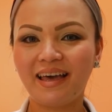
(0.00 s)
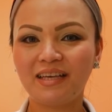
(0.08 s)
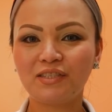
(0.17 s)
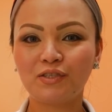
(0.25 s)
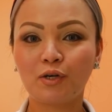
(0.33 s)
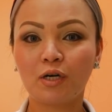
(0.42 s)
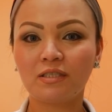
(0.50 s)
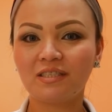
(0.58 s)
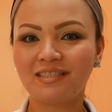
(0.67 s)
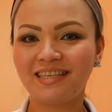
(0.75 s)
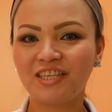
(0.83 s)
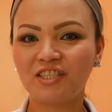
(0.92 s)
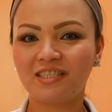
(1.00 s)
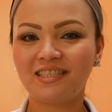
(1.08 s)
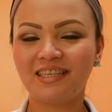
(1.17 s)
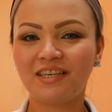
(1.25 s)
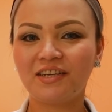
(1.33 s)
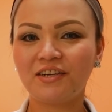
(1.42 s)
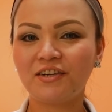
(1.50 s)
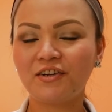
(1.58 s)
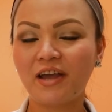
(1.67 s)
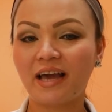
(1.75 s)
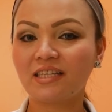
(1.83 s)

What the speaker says: I do consultations here,